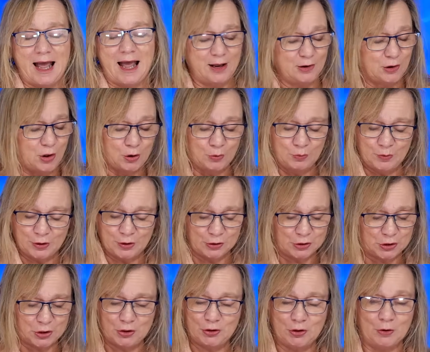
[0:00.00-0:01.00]
How long will
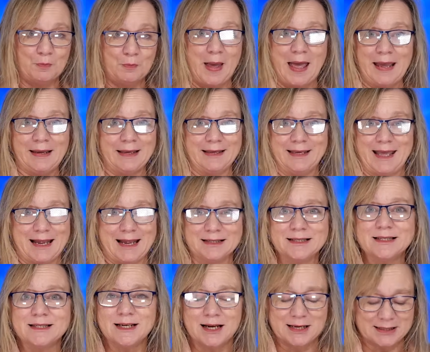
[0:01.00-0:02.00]
you turn your back
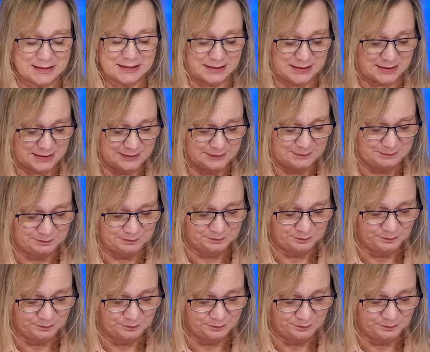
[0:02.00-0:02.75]
against us?